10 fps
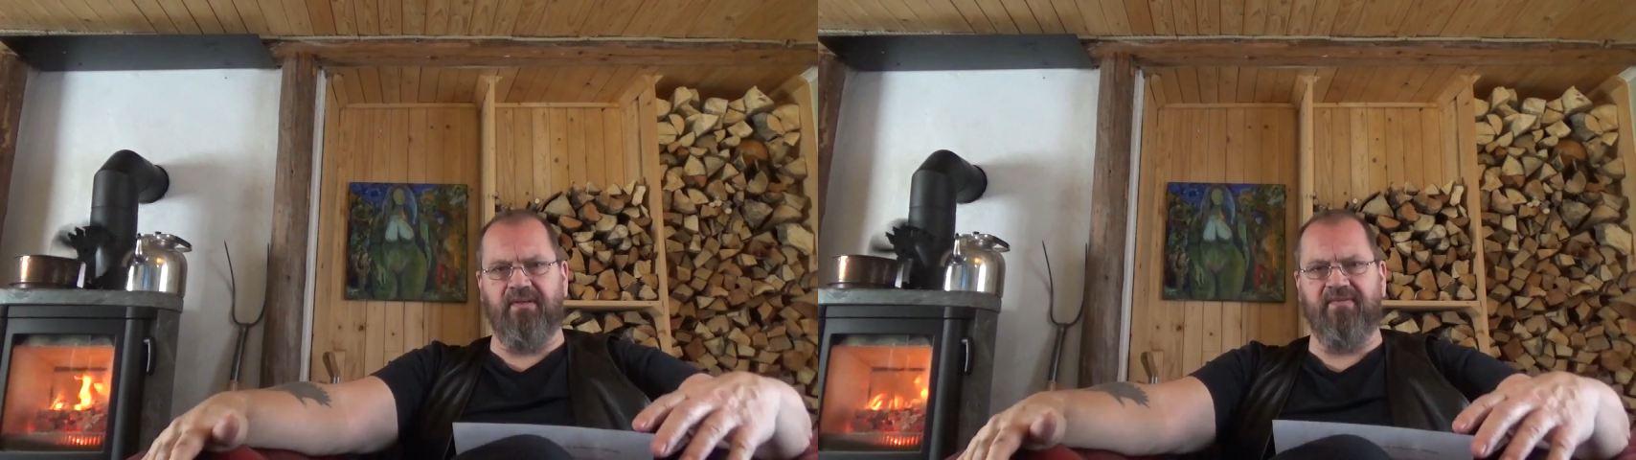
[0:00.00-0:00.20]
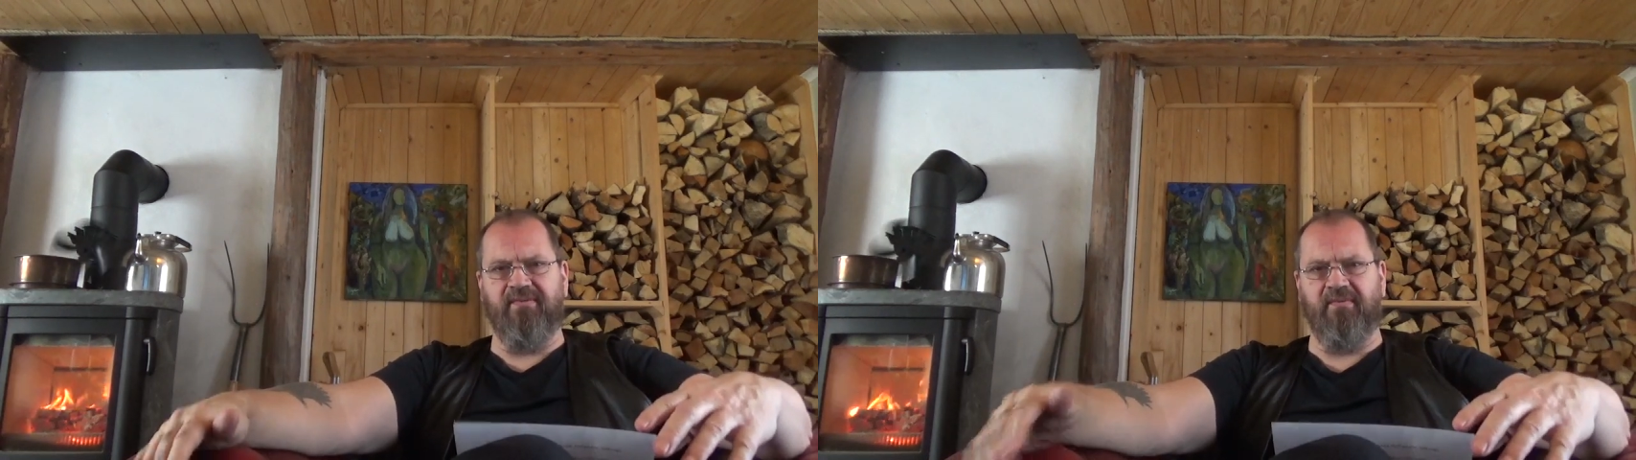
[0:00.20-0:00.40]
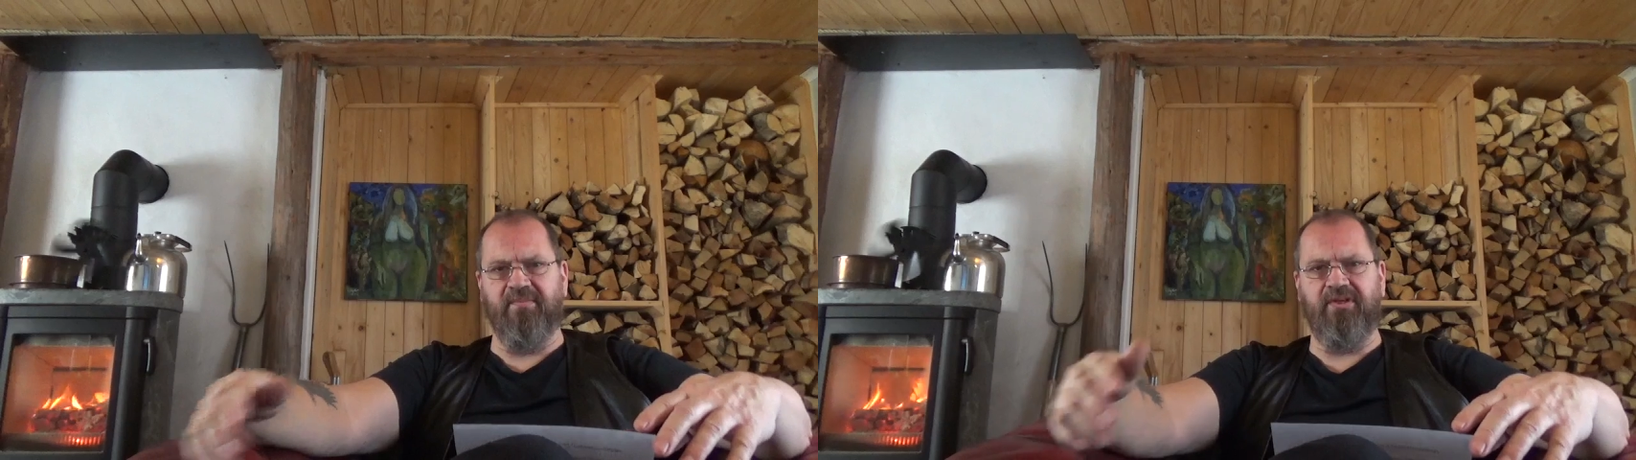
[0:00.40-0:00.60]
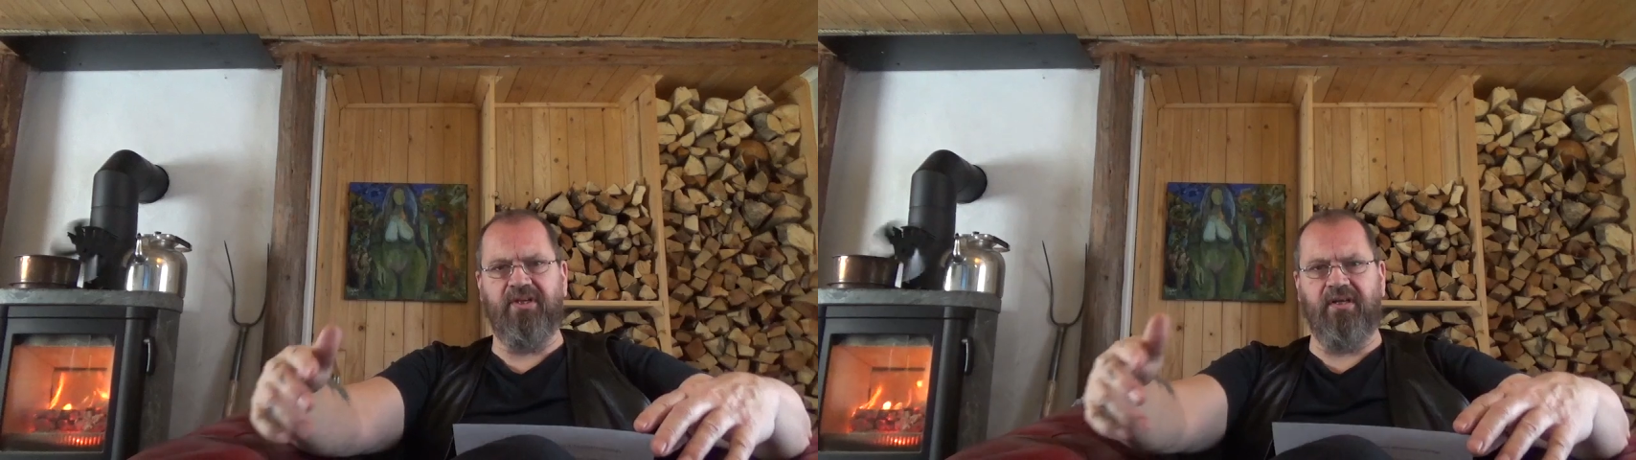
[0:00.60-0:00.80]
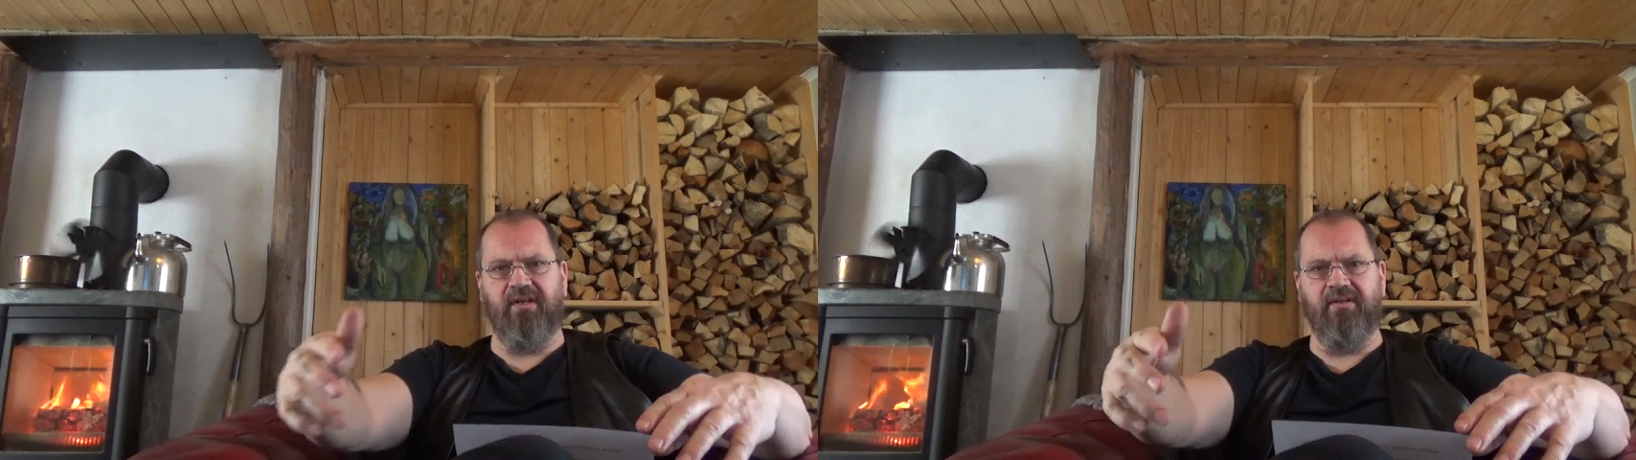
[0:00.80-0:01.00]
from
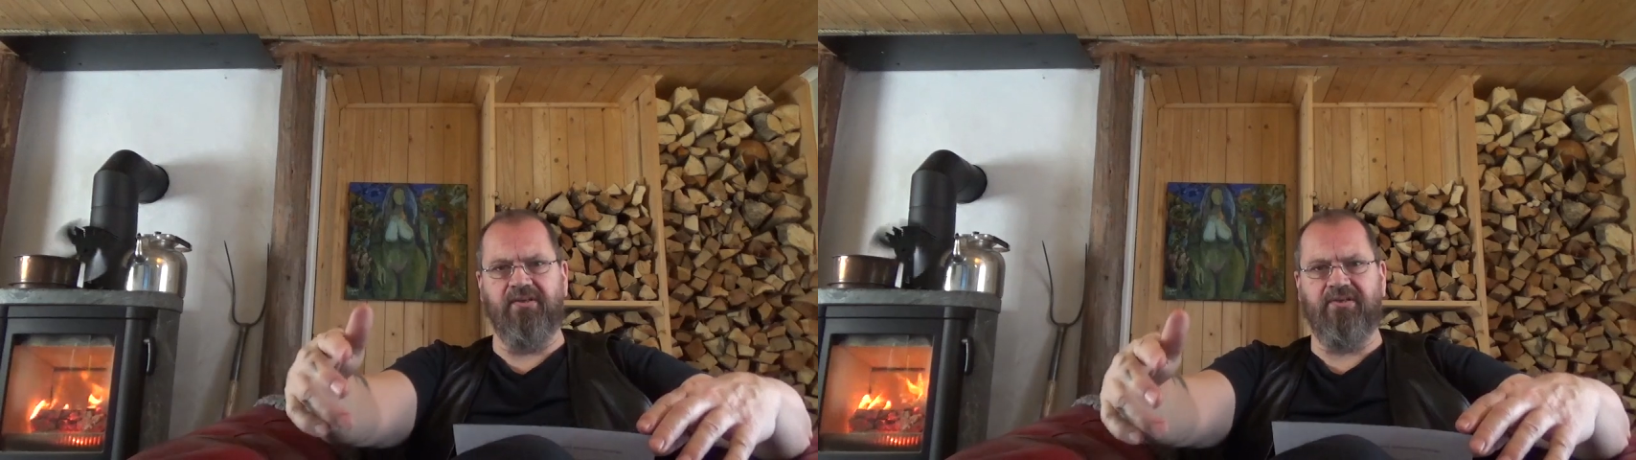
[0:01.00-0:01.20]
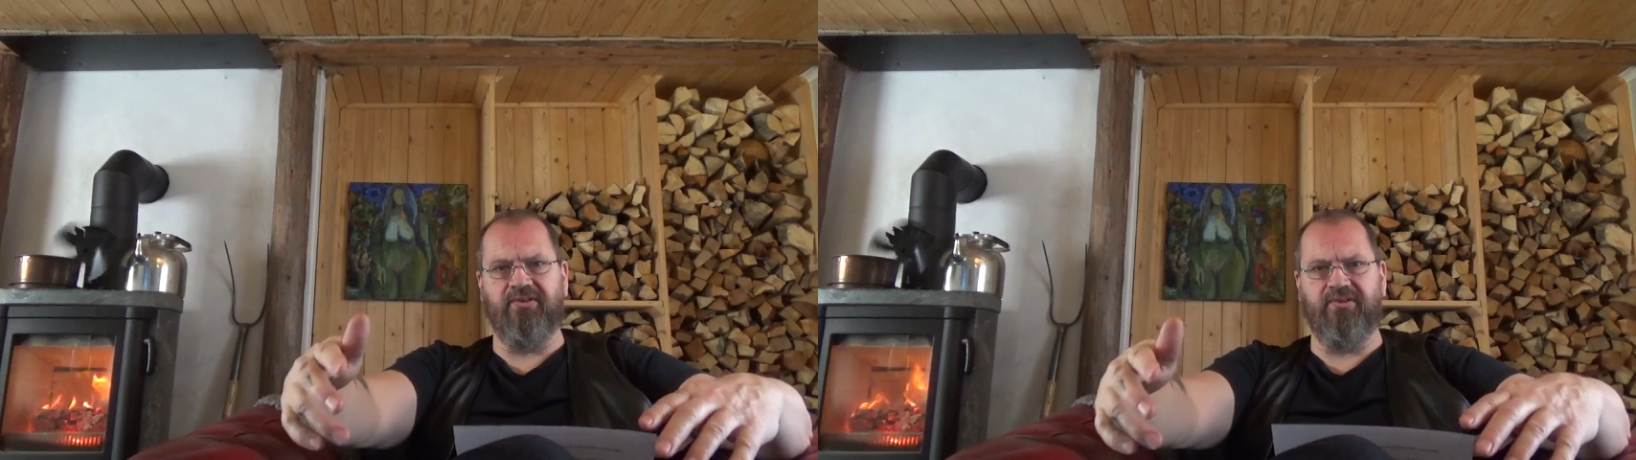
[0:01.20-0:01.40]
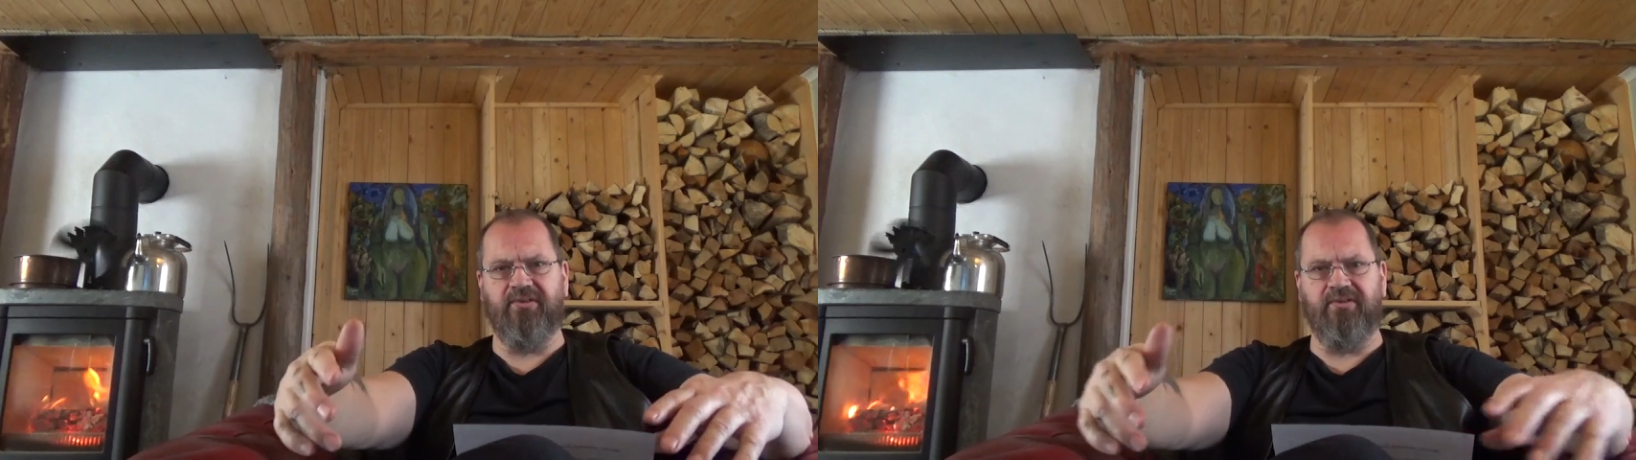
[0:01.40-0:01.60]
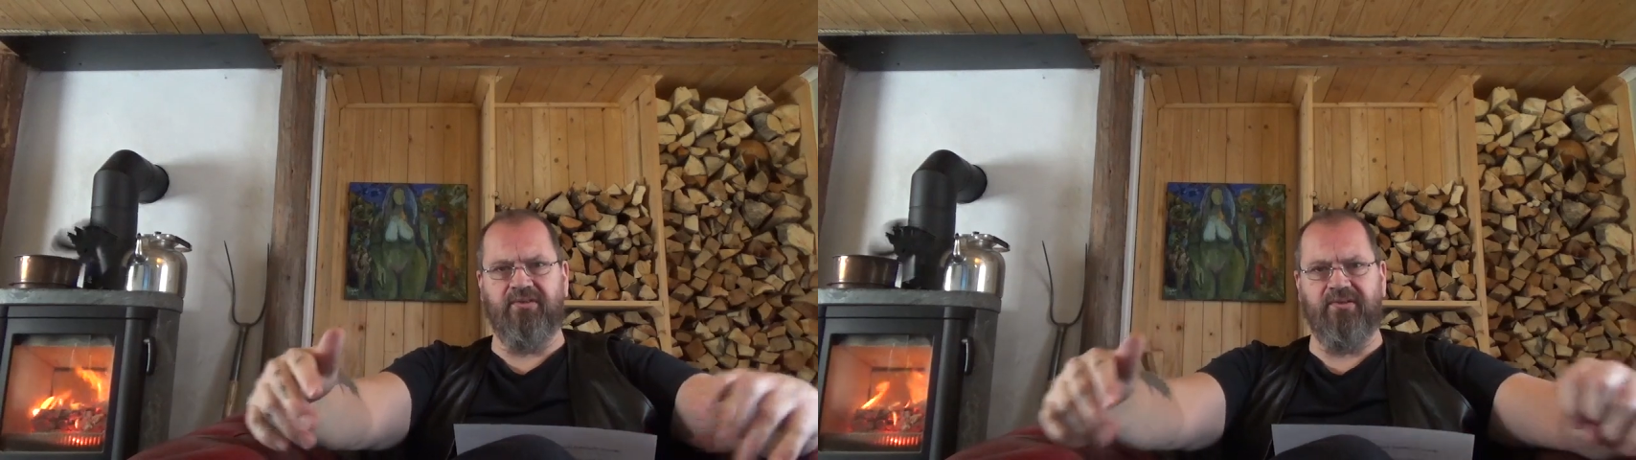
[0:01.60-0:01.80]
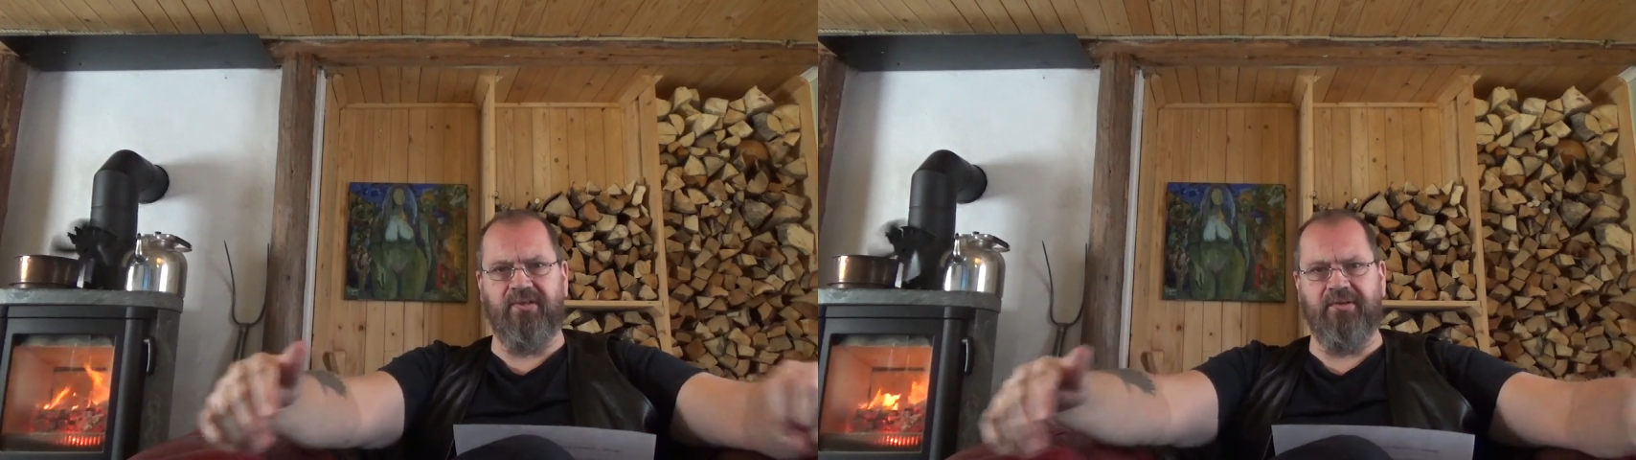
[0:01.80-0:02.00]
needles,
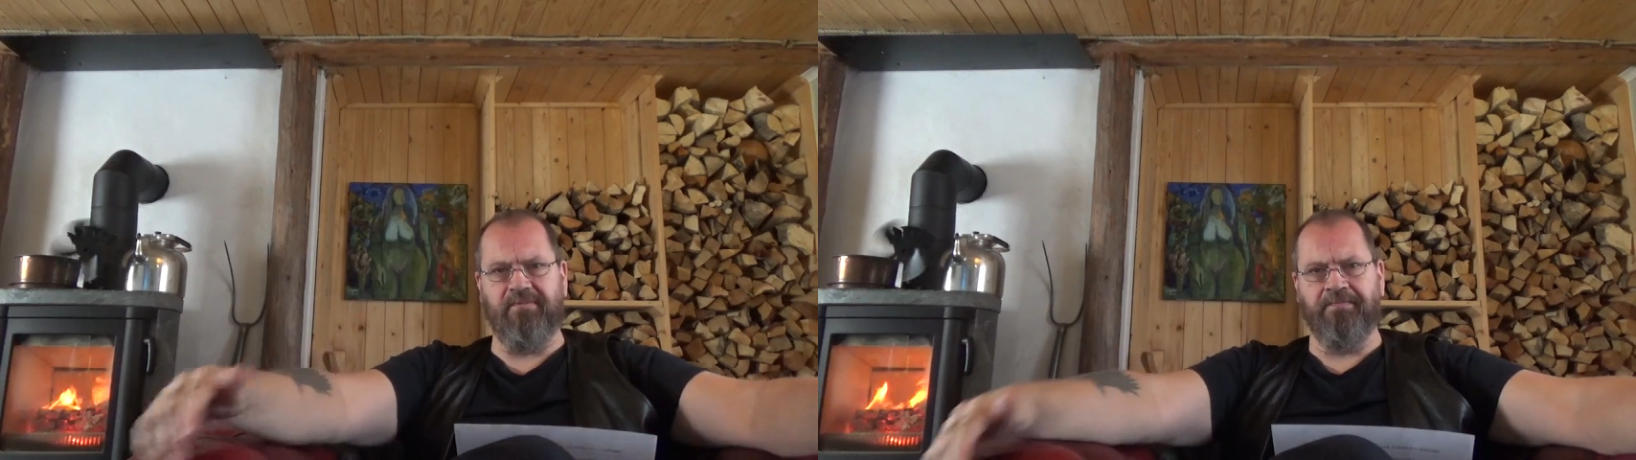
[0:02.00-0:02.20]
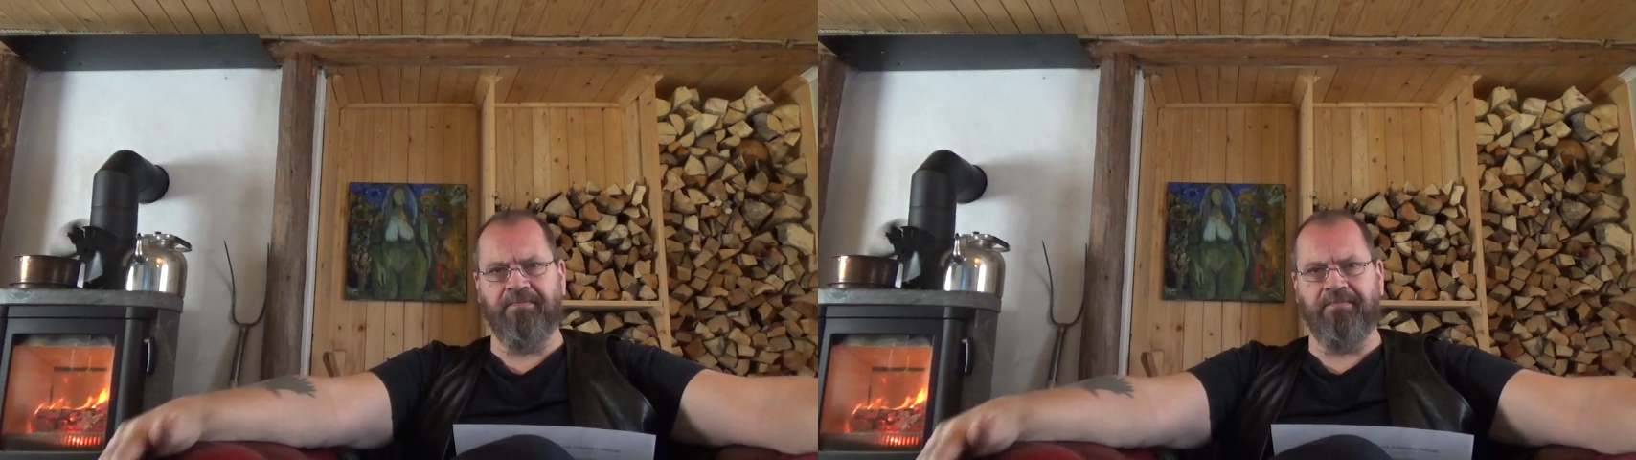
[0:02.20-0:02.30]
you see.